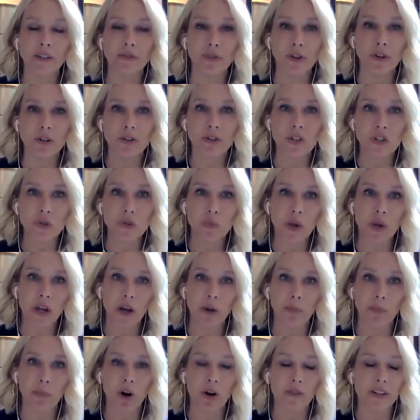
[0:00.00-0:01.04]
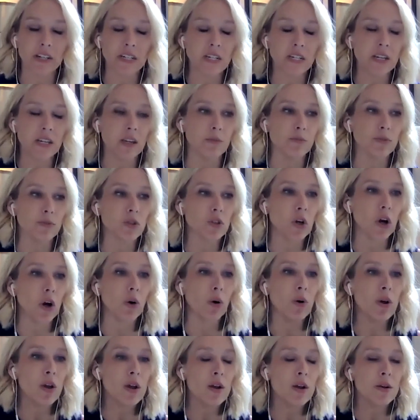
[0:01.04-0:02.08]
versus being a part of a team.
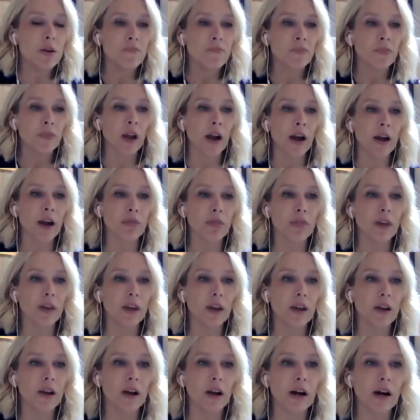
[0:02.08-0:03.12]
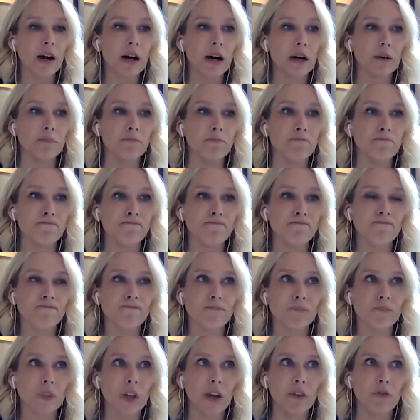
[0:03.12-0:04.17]
So I think
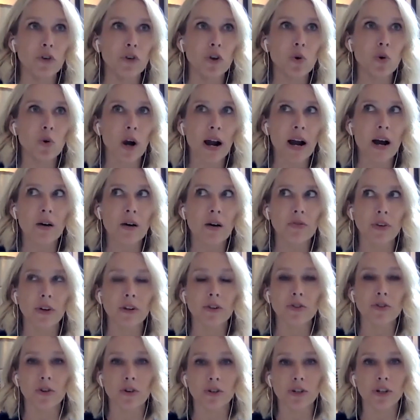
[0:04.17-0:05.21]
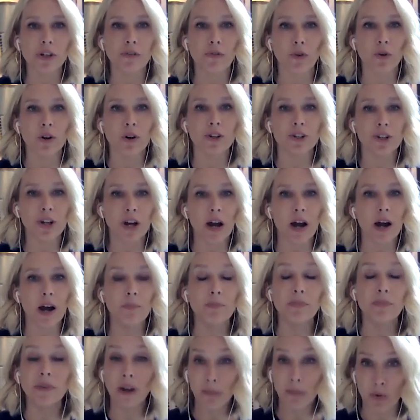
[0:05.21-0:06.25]
if you are out there searching for a job,
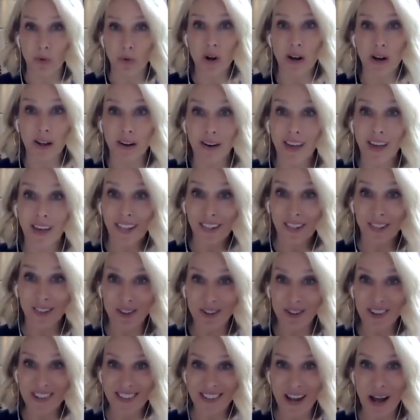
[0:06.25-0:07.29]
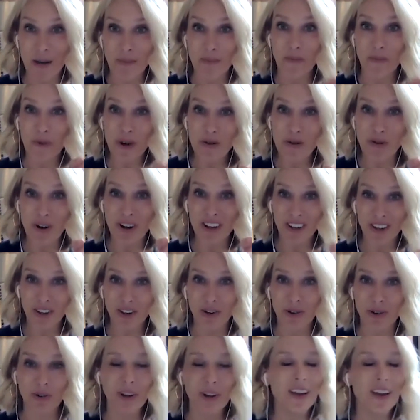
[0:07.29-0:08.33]
number one, look us up. We want
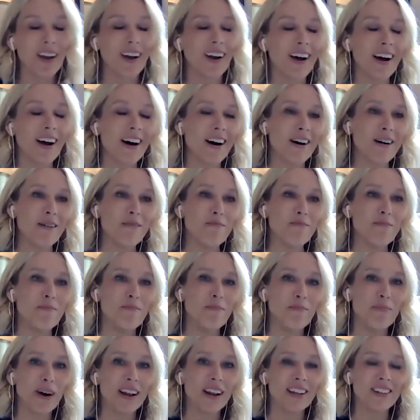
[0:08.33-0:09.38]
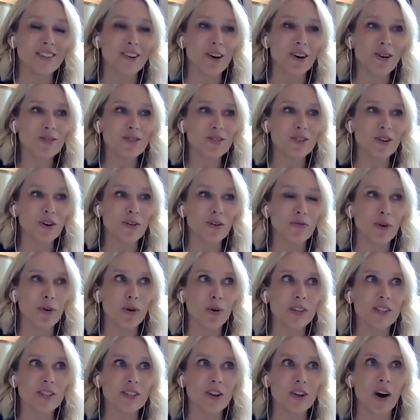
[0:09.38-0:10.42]
you. But it's also
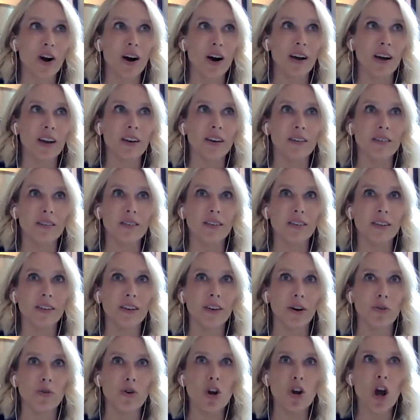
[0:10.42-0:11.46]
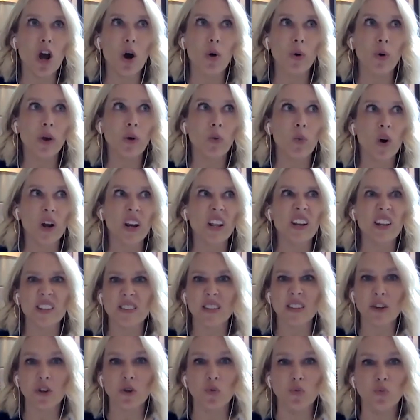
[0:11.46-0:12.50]
focused on, knowing what it is
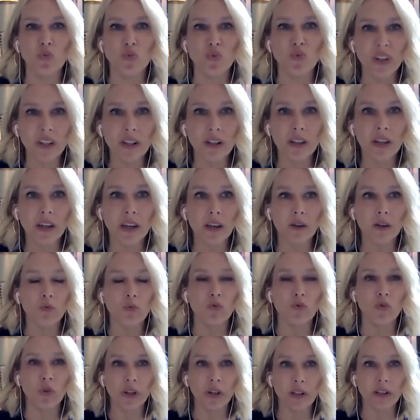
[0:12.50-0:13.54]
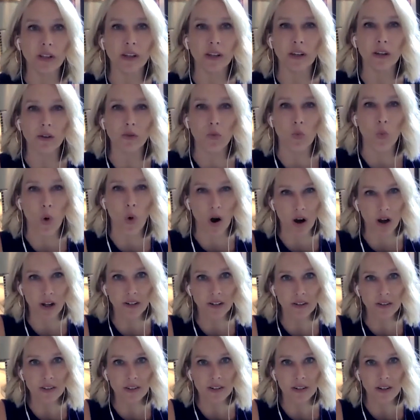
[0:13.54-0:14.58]
that you really, really
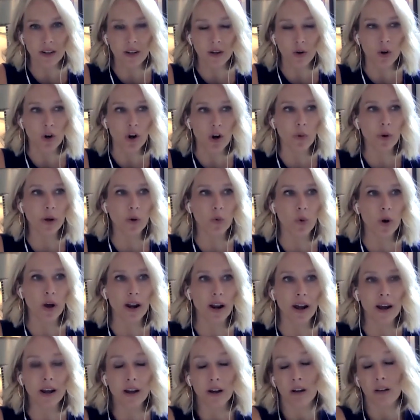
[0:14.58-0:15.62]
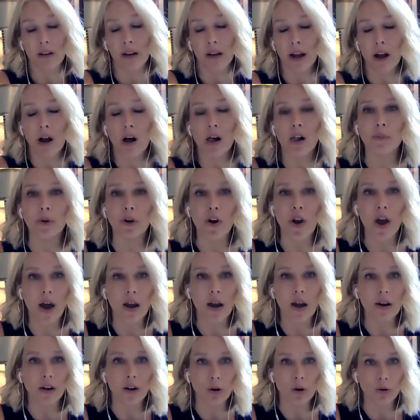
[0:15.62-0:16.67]
want, knowing what I call them your
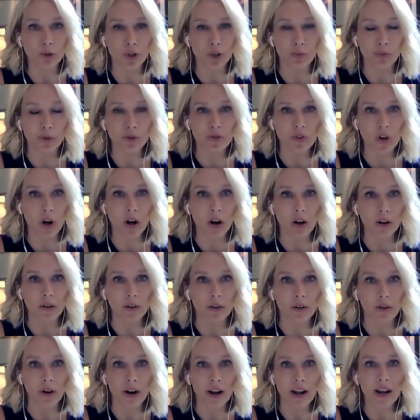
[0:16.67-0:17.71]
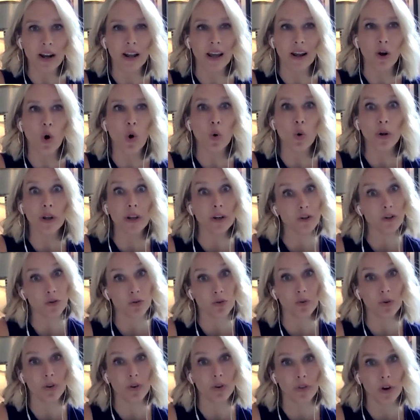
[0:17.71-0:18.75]
non-negotiables are, right? And holding
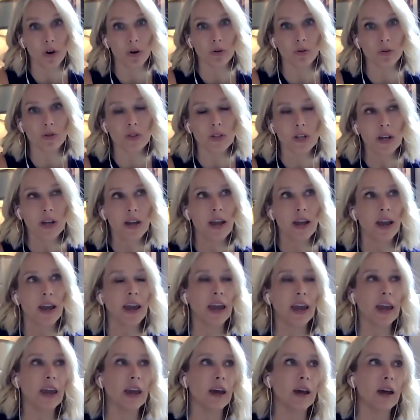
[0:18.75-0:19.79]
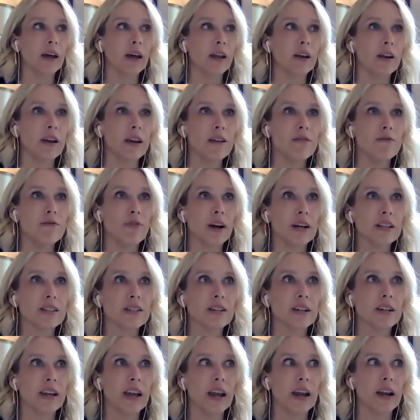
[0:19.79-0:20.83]
true to those, and
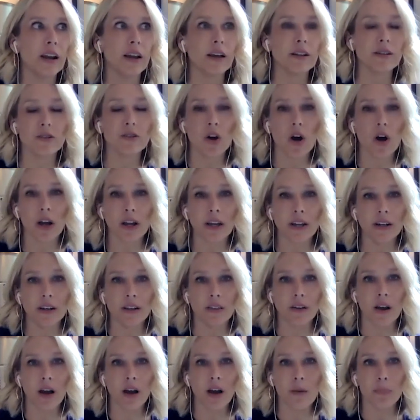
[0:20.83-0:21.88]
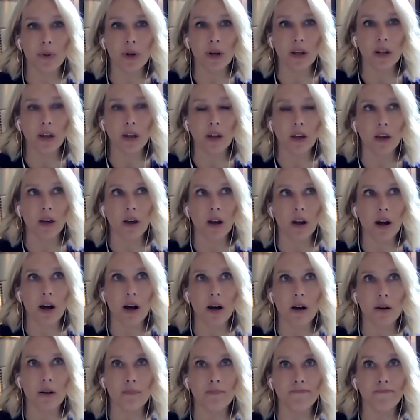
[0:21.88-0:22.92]
investigating and talking to the company
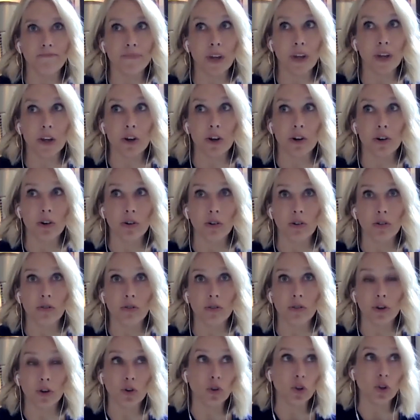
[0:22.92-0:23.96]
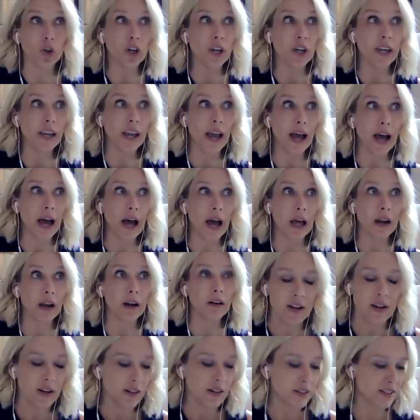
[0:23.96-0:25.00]
that you're looking at.
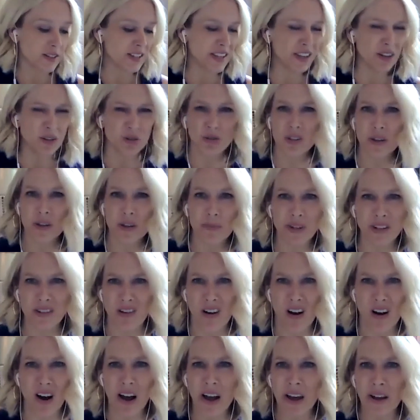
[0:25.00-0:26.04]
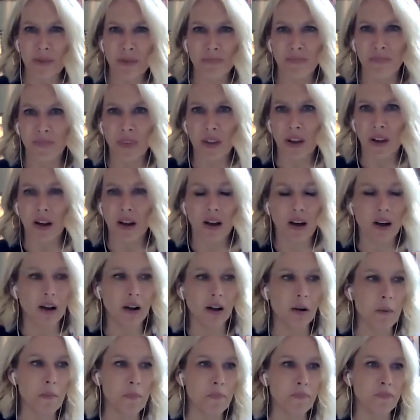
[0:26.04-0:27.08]
Skills can be taught.
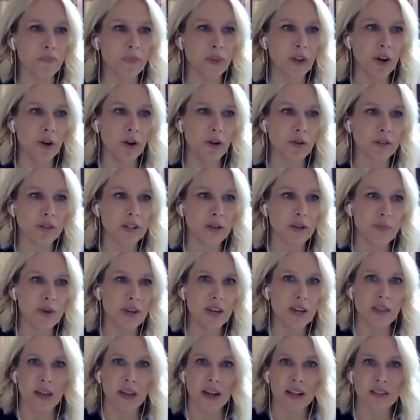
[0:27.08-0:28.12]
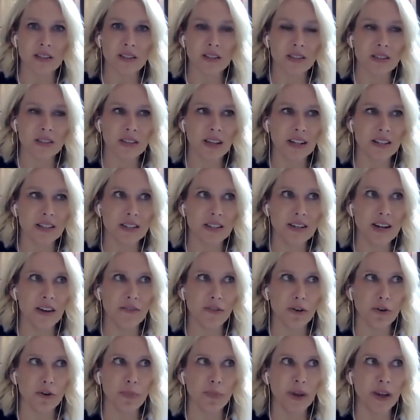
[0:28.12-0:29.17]
To me, that's
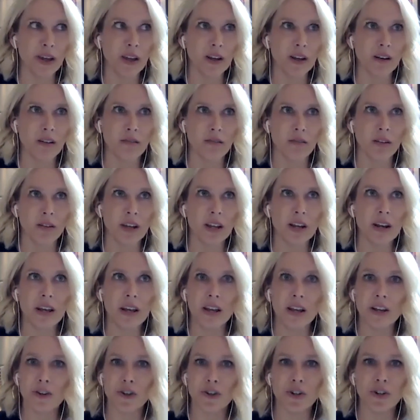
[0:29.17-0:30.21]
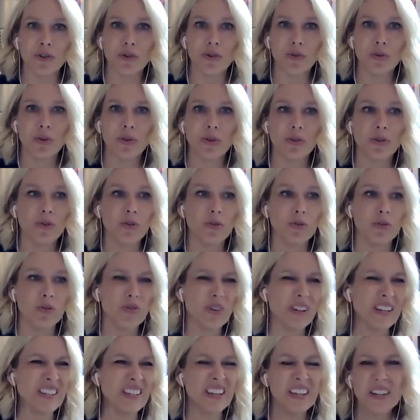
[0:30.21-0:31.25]
never been an issue. You
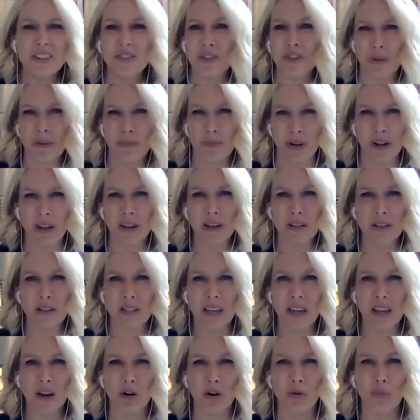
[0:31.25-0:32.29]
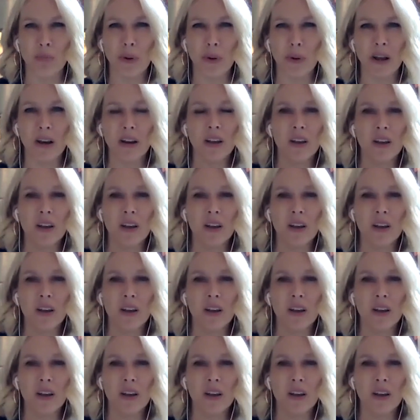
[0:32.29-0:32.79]
can teach somebody a skill, but